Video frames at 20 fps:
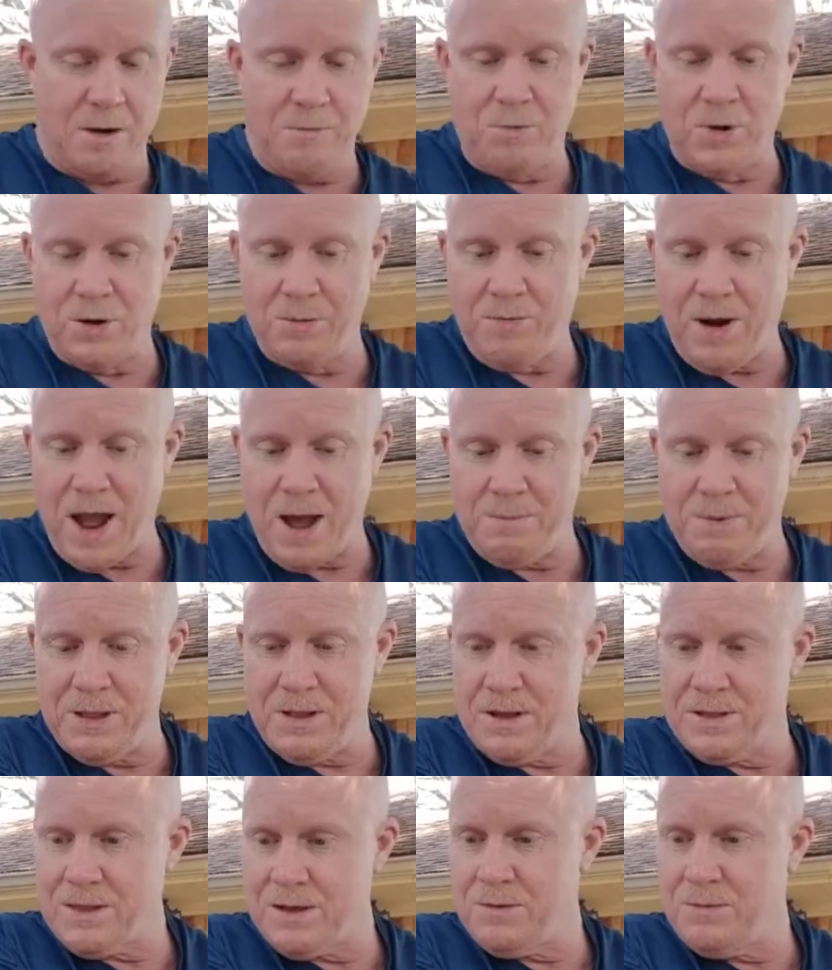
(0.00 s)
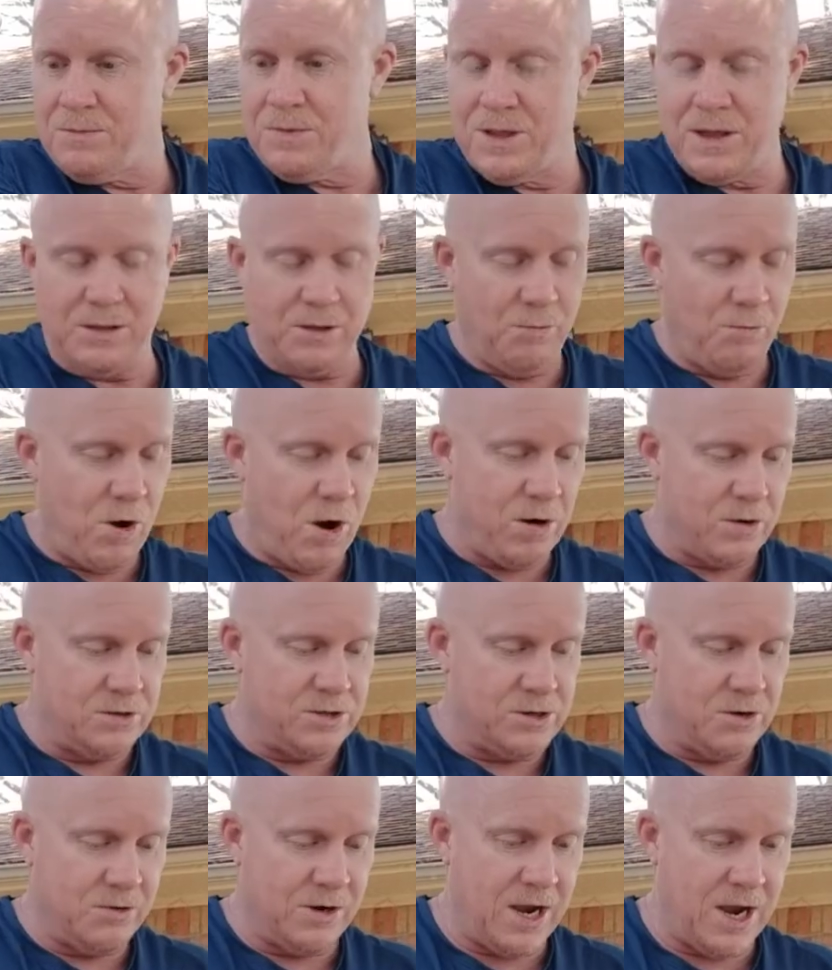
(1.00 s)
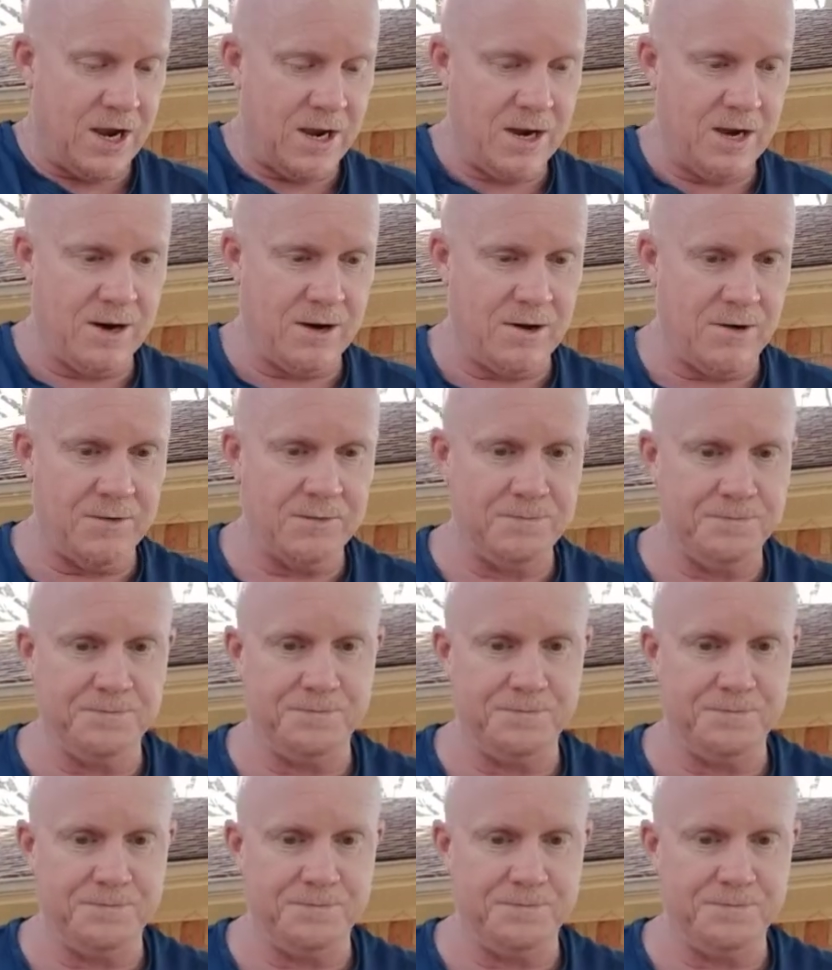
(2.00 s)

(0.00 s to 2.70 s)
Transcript: We're happy that the water's okay here.